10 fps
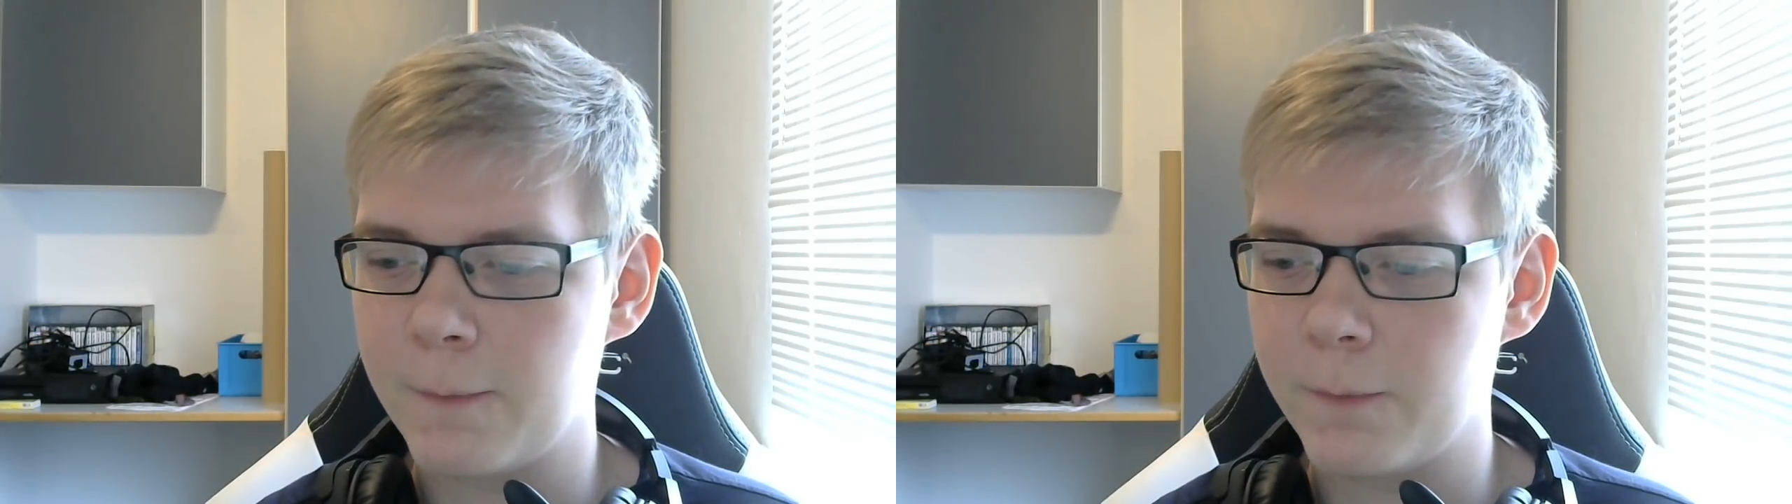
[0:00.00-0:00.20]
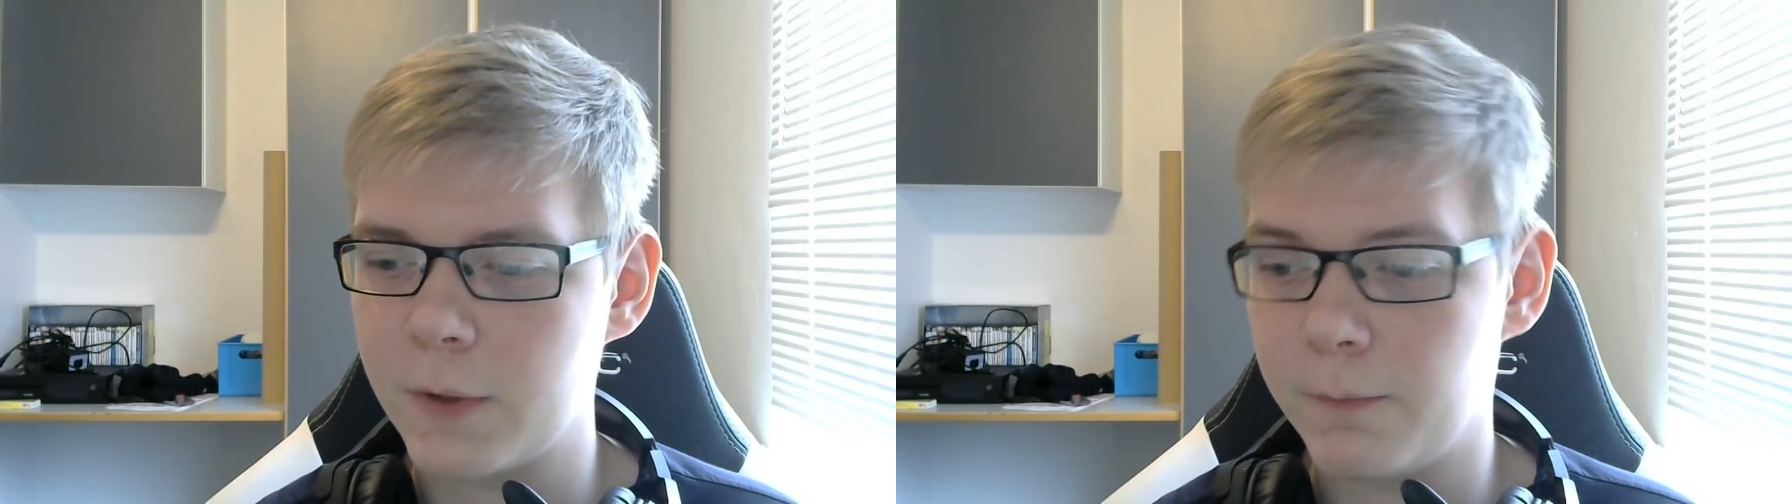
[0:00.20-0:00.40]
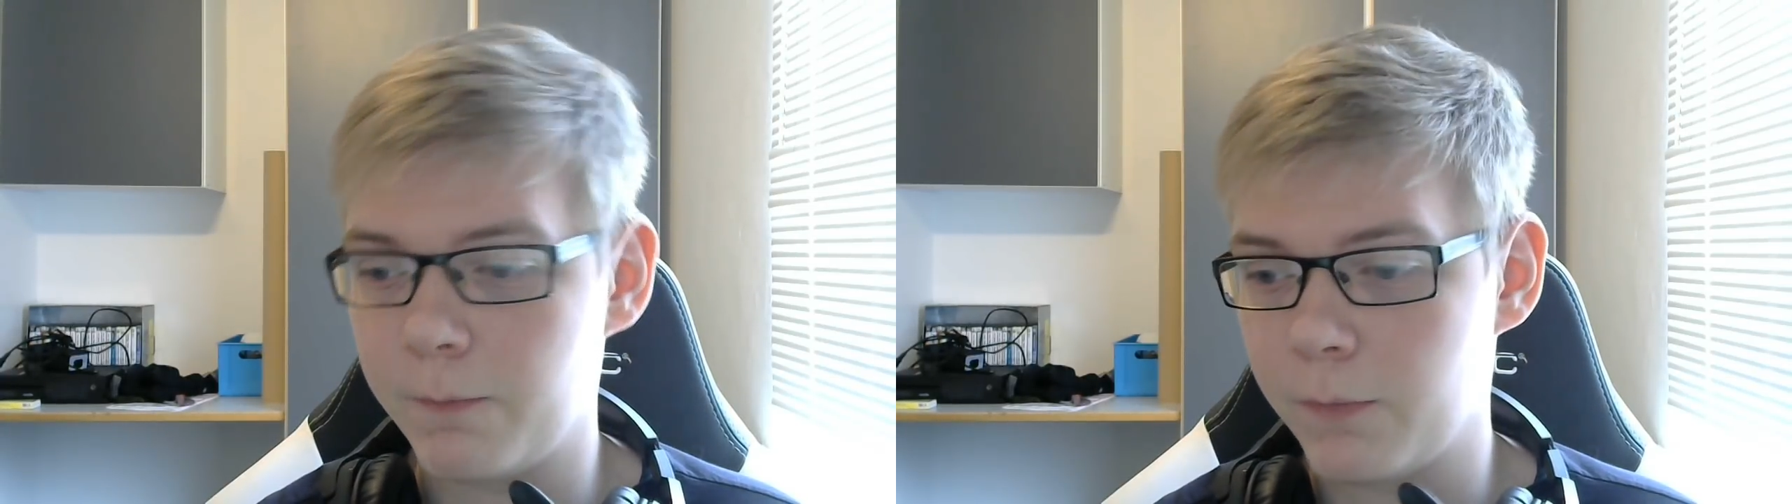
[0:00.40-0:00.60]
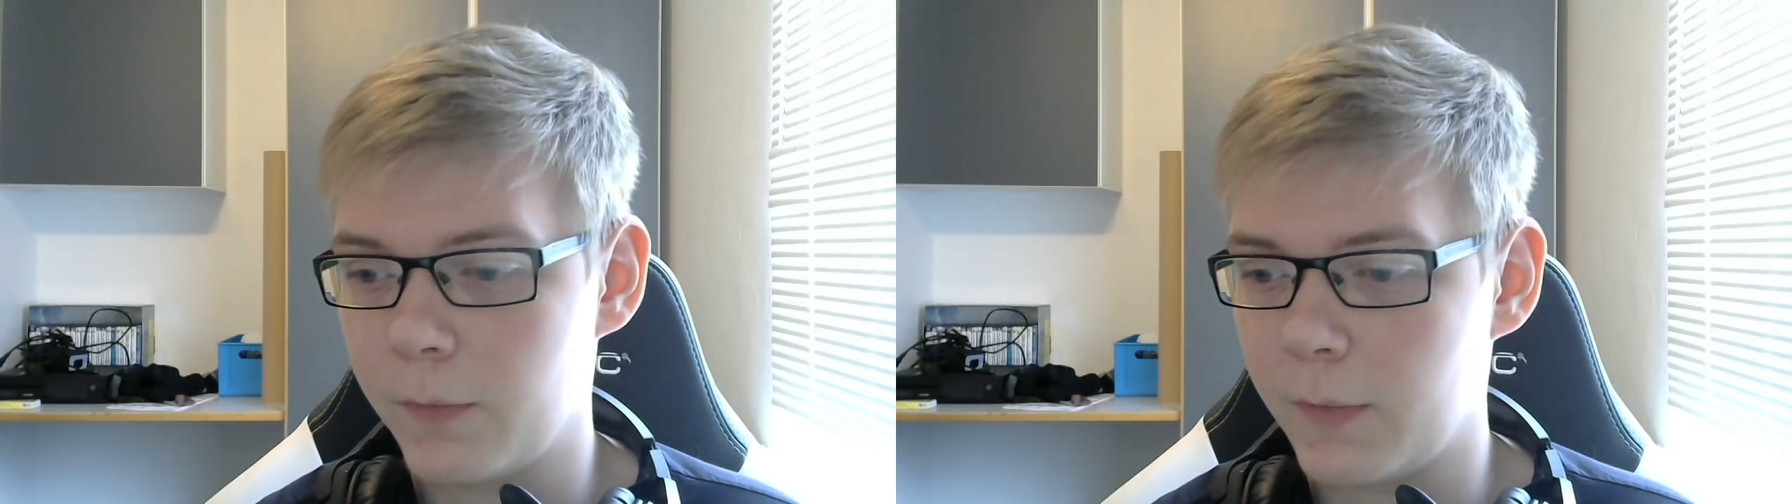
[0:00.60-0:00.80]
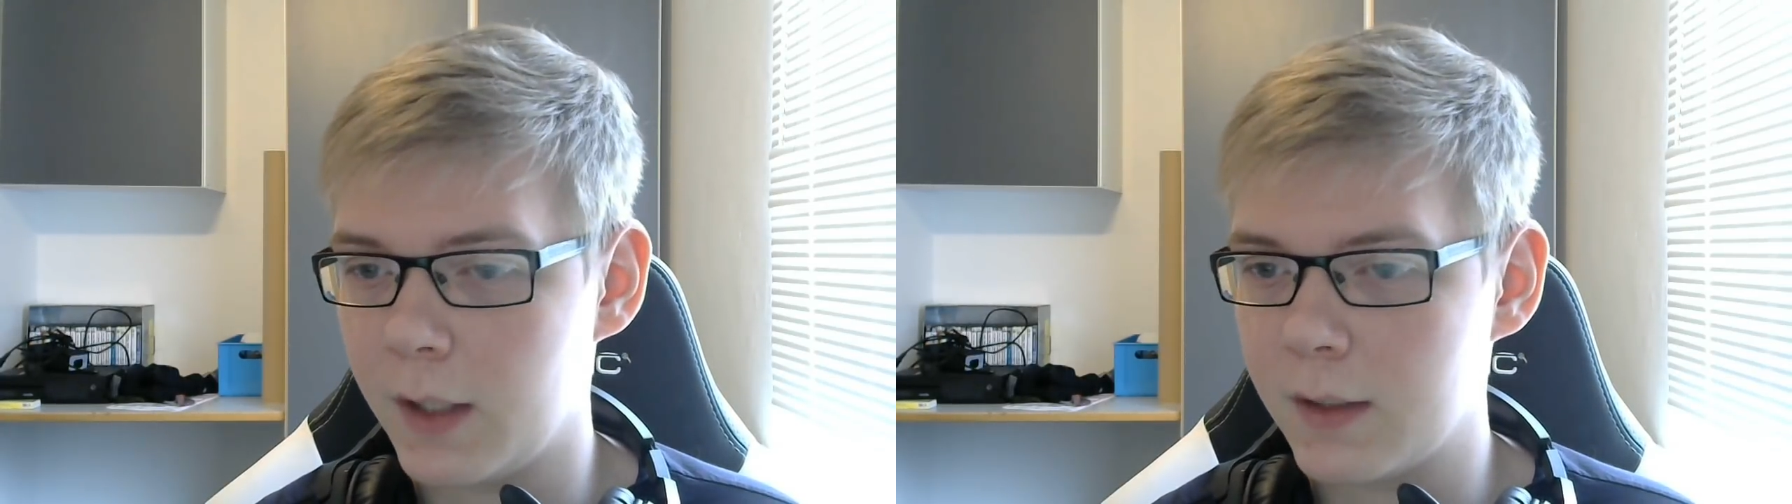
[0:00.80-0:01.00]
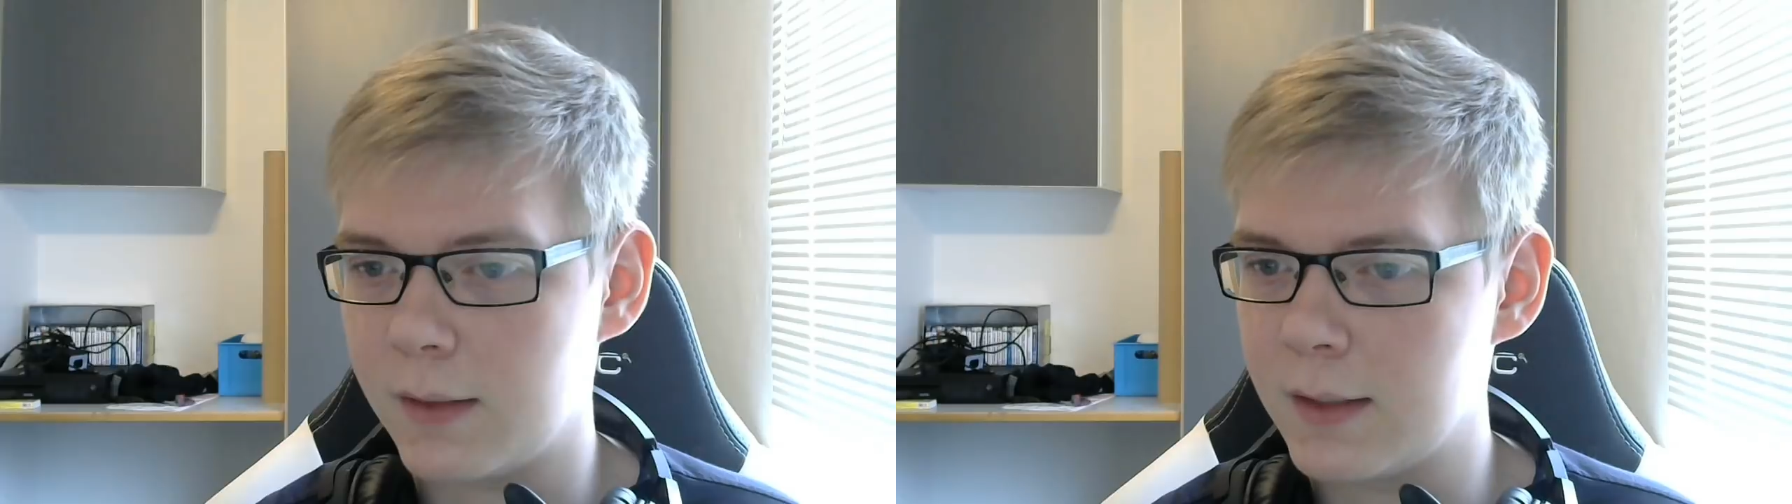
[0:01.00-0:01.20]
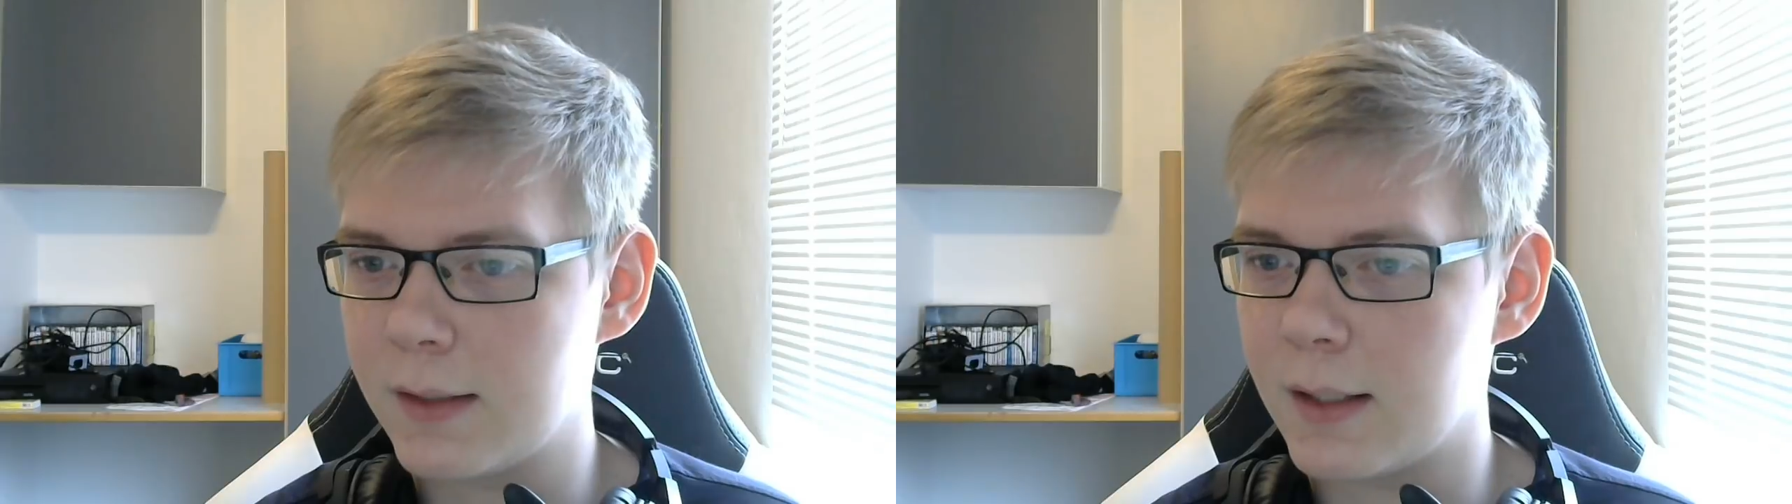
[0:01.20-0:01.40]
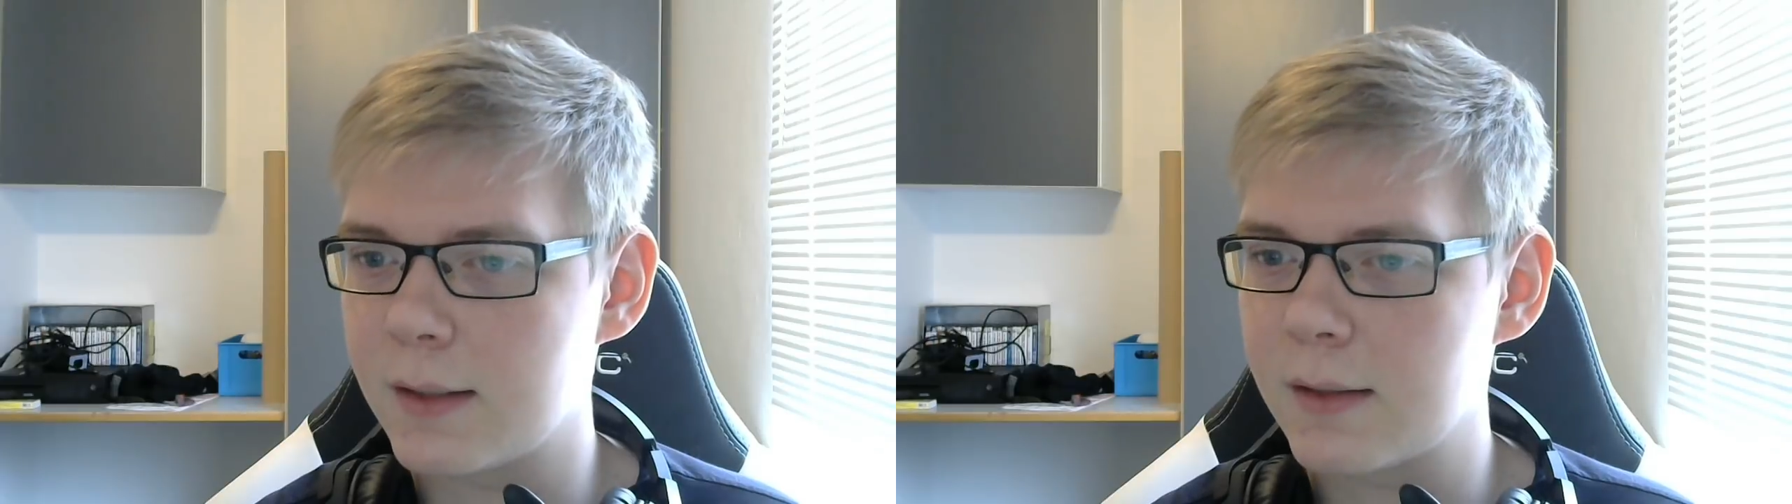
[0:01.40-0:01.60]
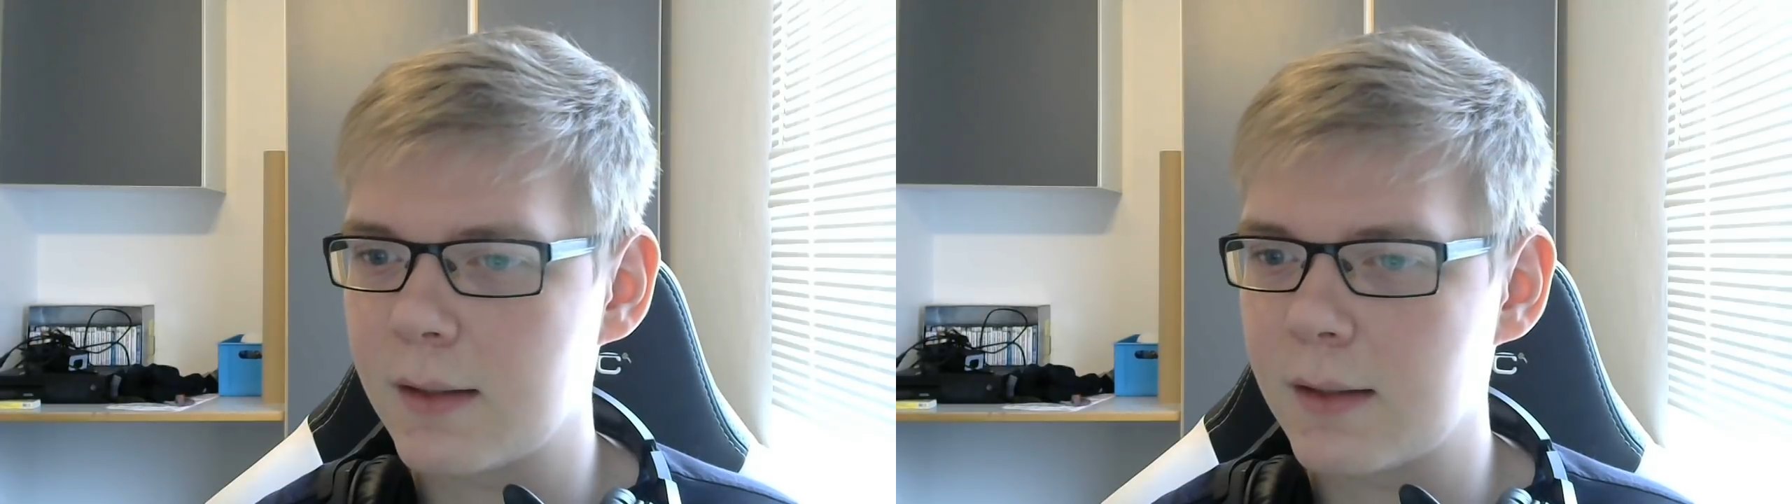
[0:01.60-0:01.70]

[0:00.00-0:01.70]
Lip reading: So that's nice.